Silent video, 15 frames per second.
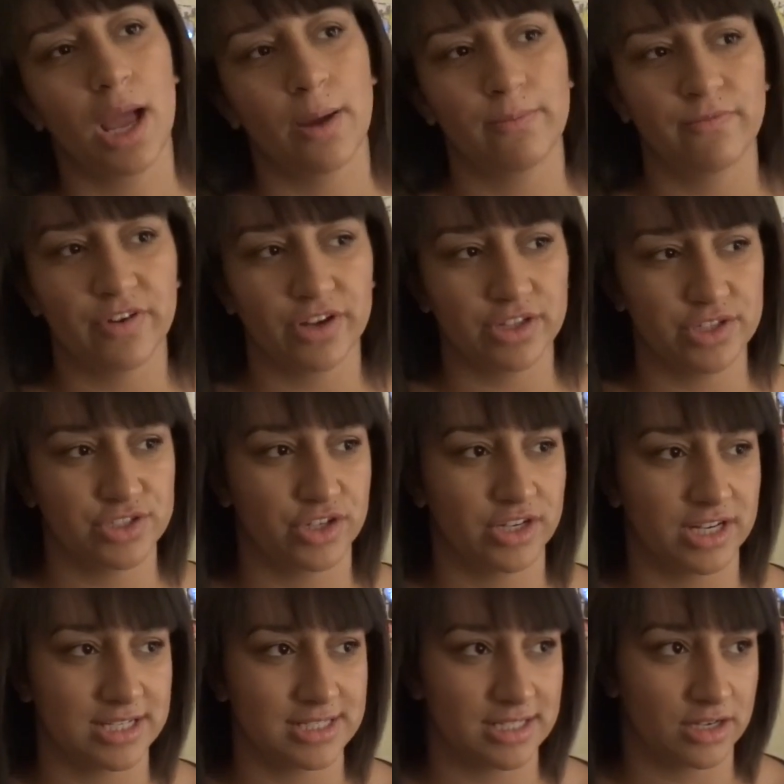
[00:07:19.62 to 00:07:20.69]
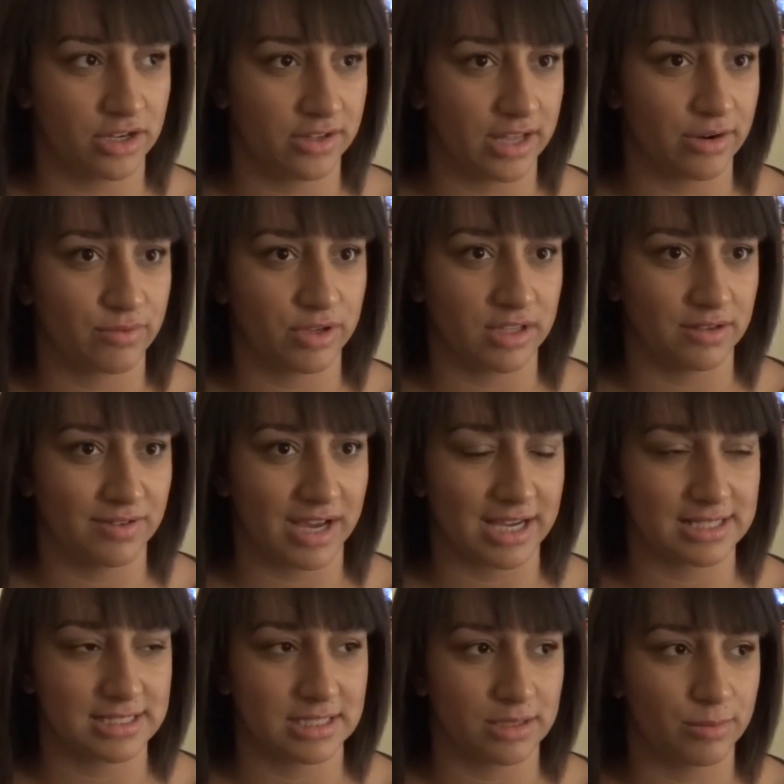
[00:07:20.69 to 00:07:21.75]
I'm fairly certain I said all that really
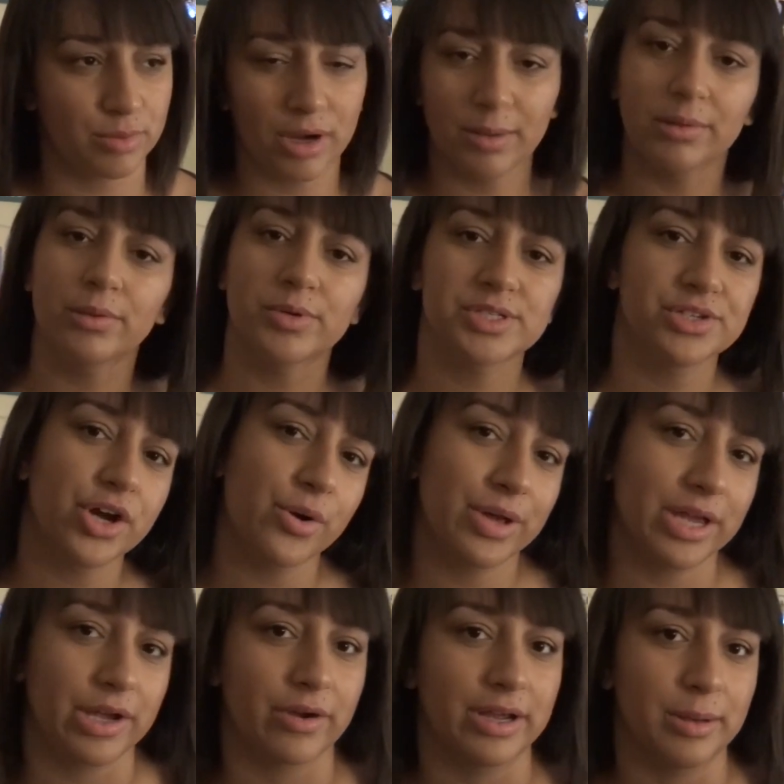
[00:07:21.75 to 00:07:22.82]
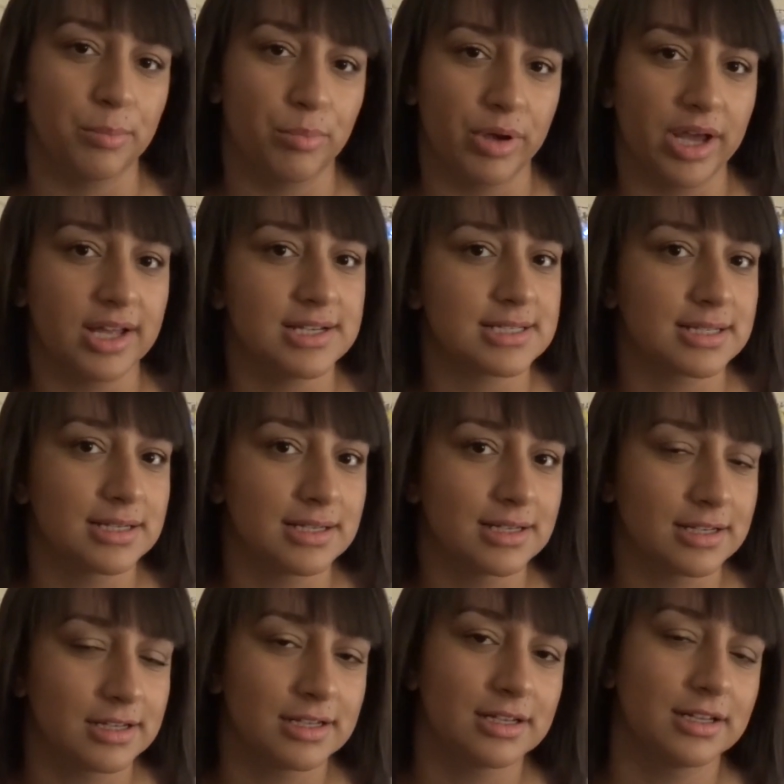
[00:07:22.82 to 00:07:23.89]
fast and it probably wasn't coherent, but
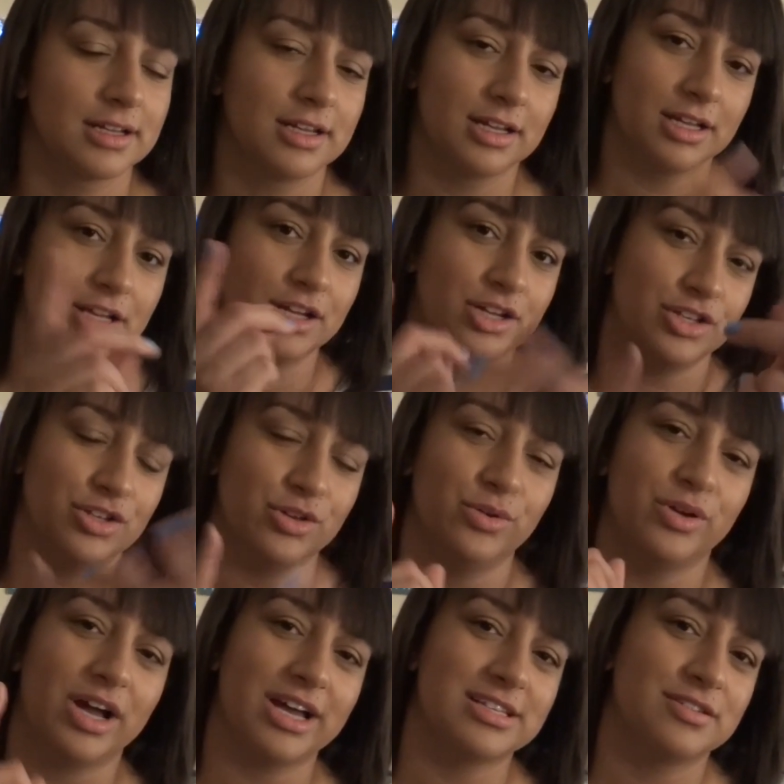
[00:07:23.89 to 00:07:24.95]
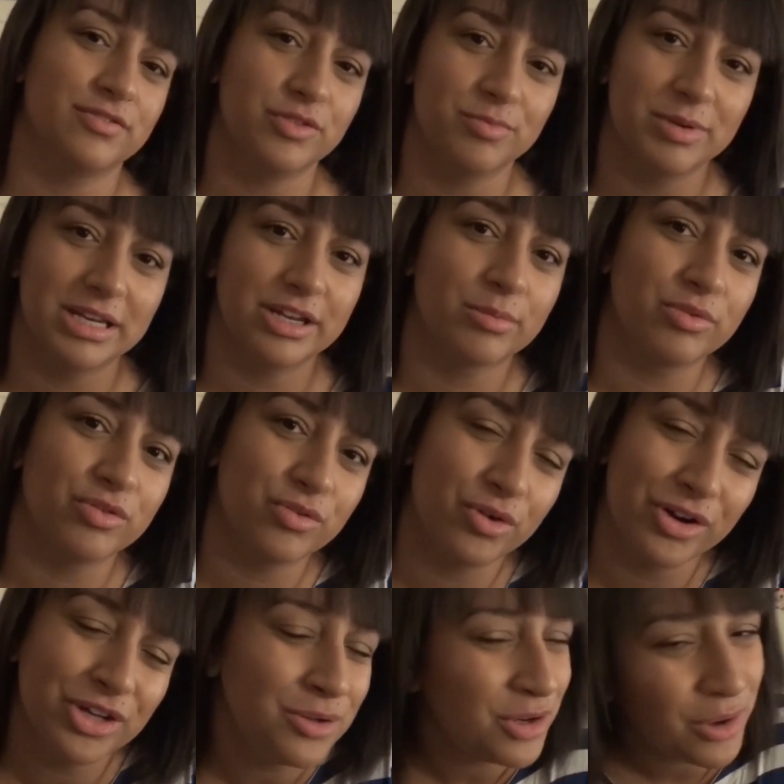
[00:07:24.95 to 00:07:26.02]
you guys, if you've been here
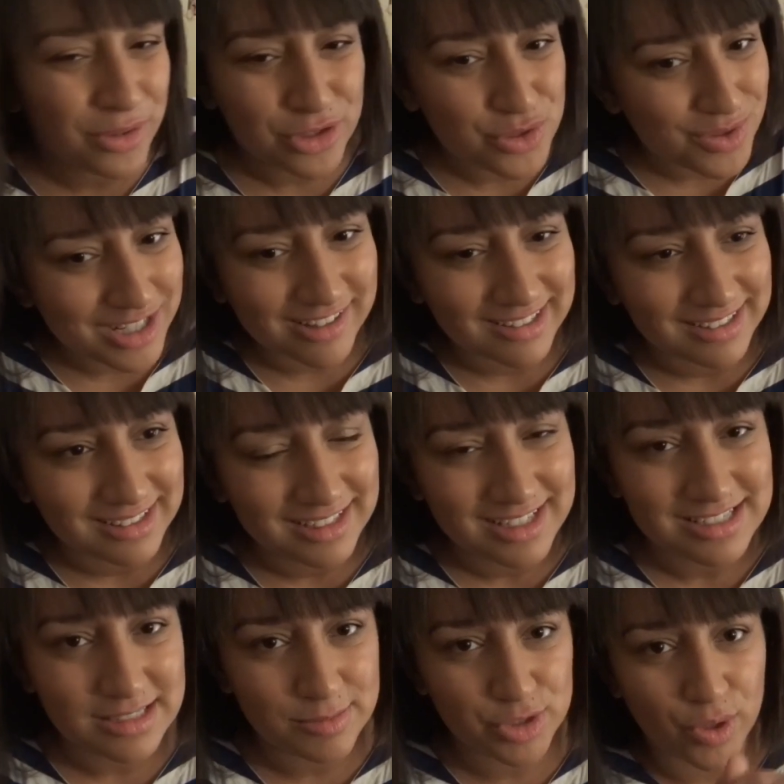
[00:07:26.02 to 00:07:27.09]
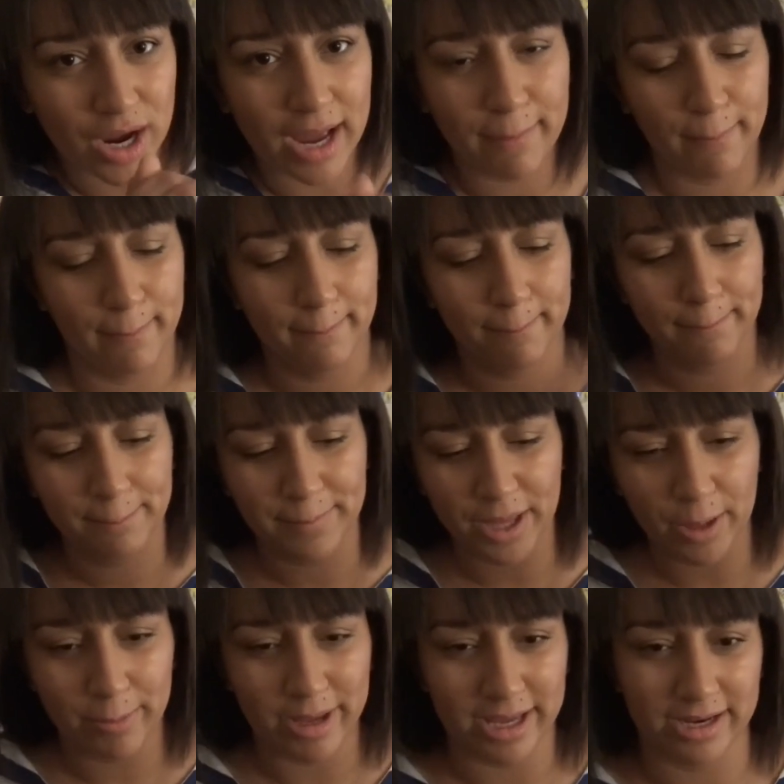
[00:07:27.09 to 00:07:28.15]
before, you know the drill. Subscribe,
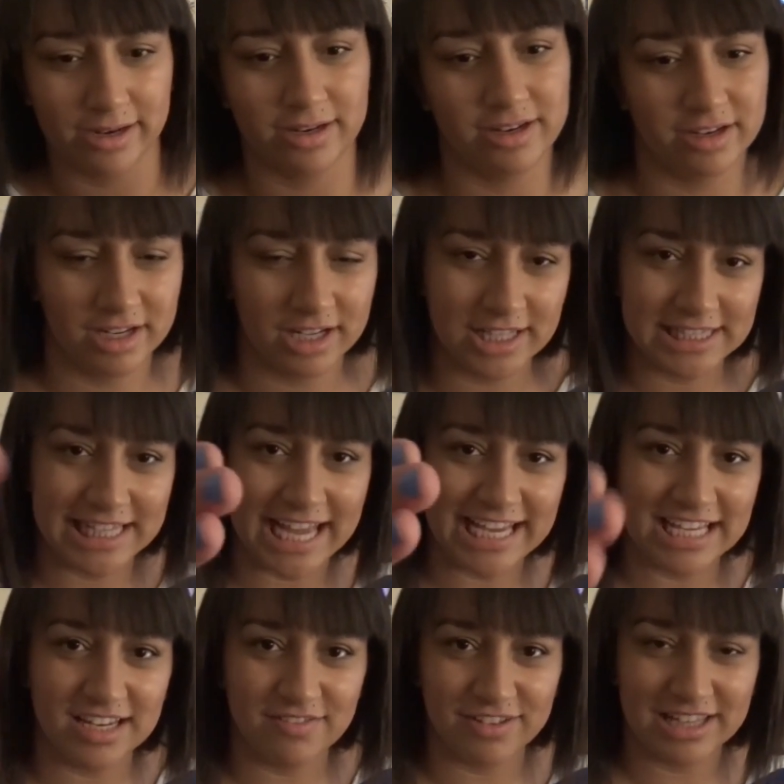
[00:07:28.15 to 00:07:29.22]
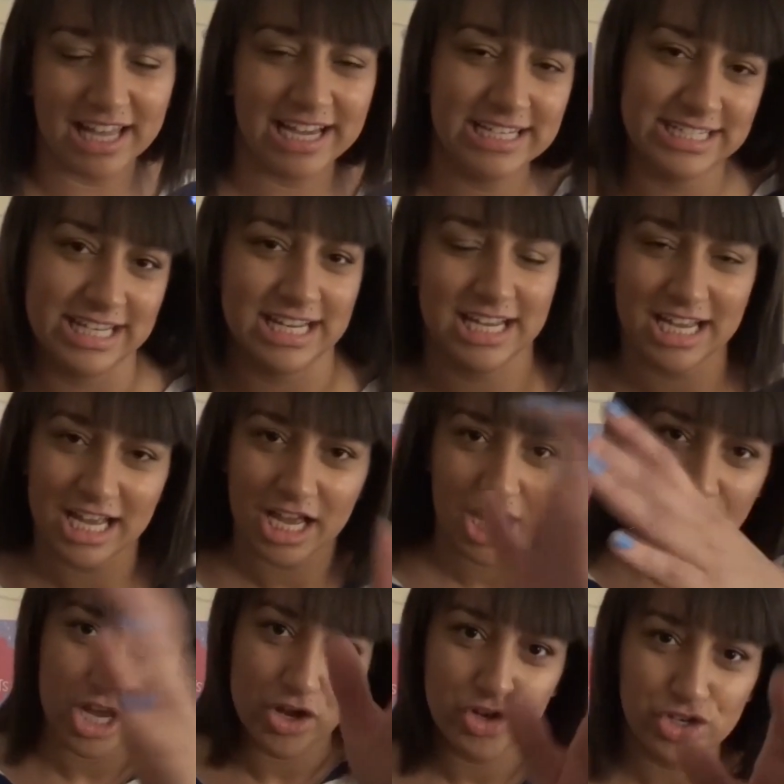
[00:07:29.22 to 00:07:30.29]
bell button, like it if you liked it.
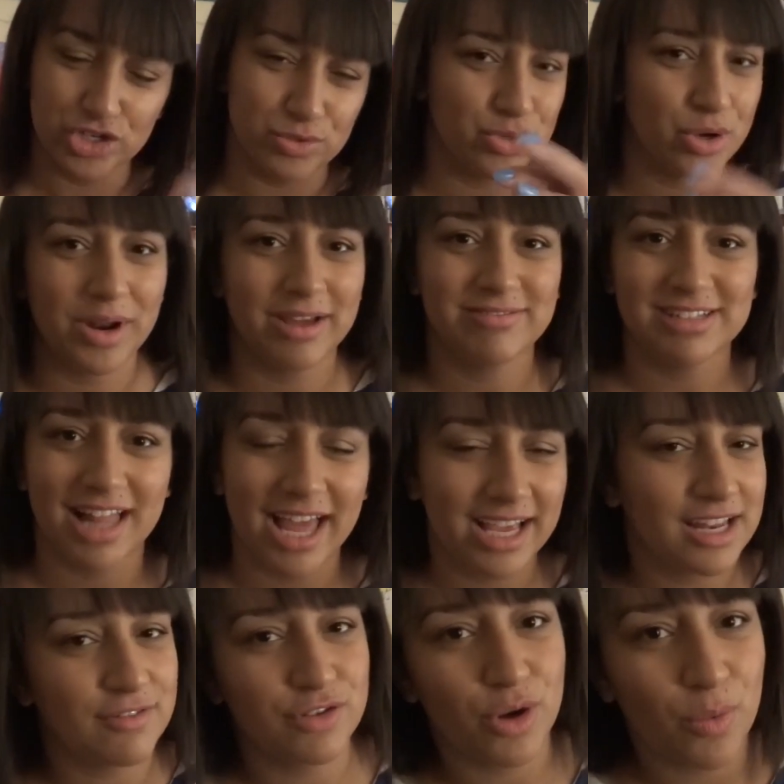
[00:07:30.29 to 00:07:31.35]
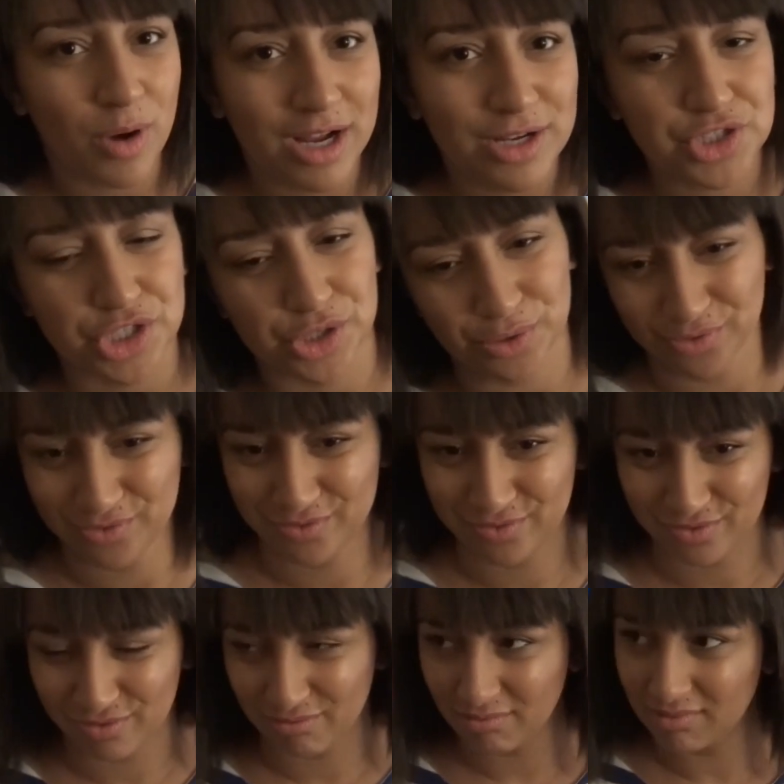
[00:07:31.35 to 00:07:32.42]
You don't have to like it if you don't want to.
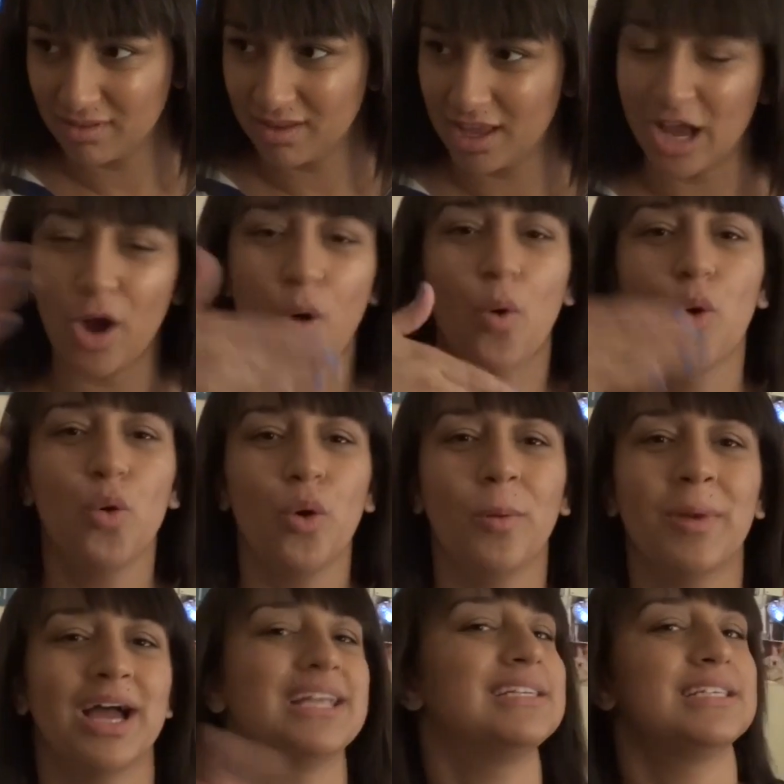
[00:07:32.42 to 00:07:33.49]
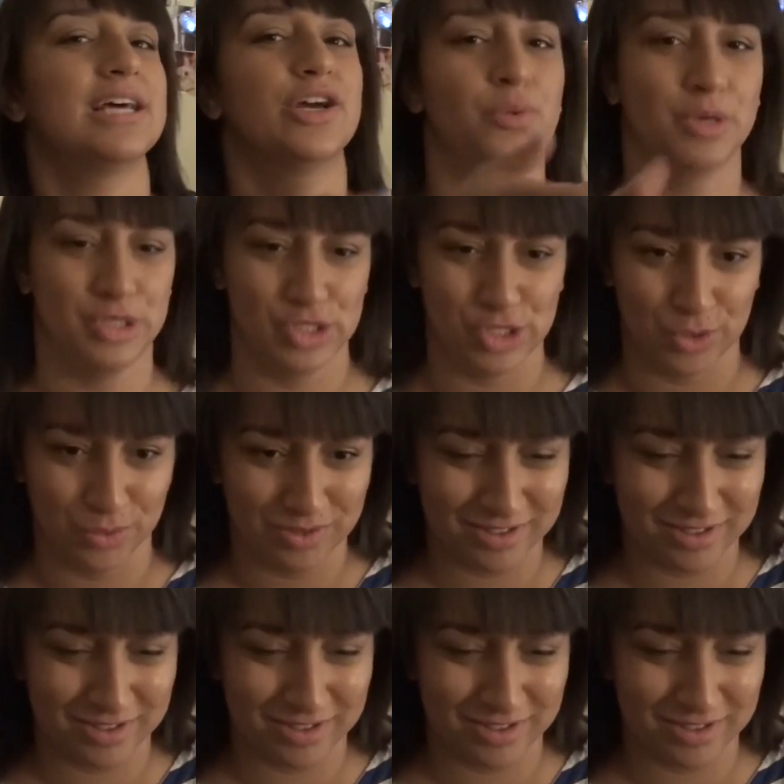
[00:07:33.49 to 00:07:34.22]
Who am I to tell you what to do?